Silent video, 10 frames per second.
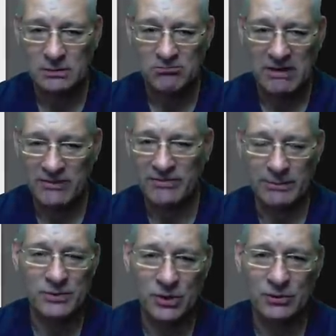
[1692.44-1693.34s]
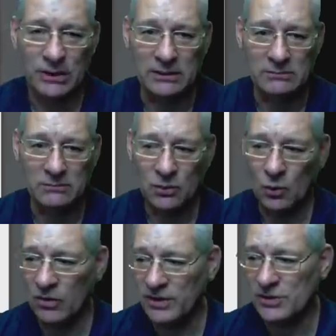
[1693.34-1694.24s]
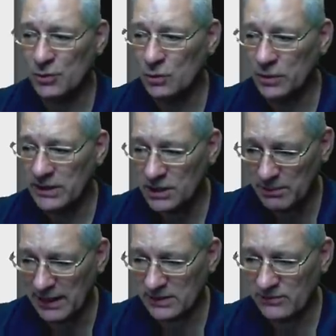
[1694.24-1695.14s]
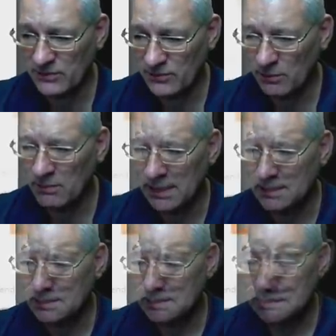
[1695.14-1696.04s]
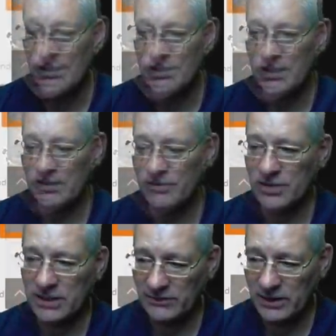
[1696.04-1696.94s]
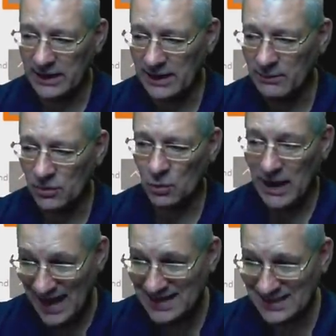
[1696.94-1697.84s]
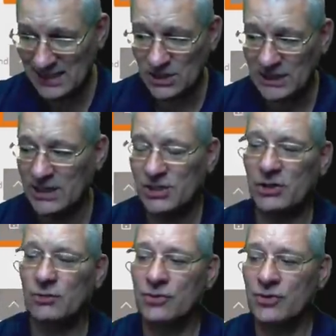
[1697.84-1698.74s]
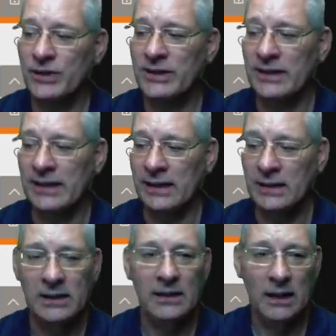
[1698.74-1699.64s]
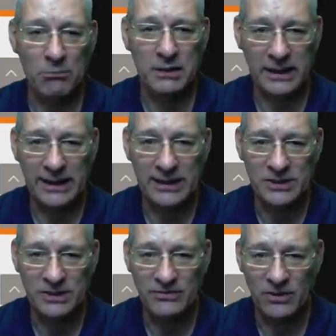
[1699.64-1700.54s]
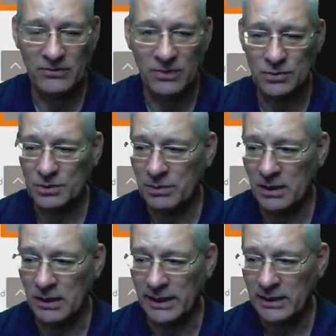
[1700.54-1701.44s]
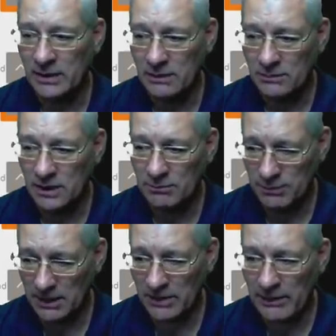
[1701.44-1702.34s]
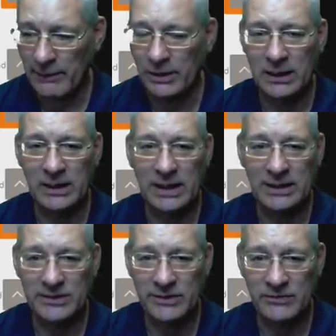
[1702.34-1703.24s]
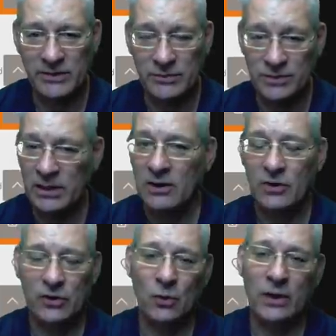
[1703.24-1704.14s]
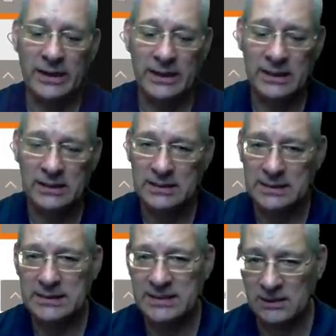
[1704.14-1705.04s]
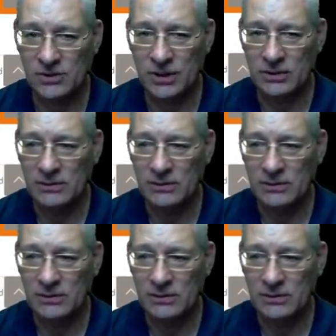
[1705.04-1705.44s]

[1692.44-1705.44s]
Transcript: FM tuner all the things you would expect from that. Incidentally, if you, if you get that module as is, as shown on screen there, and plug it into your 5 volt supply, and plug your aerial in and your earphones, you'll hear zilcho.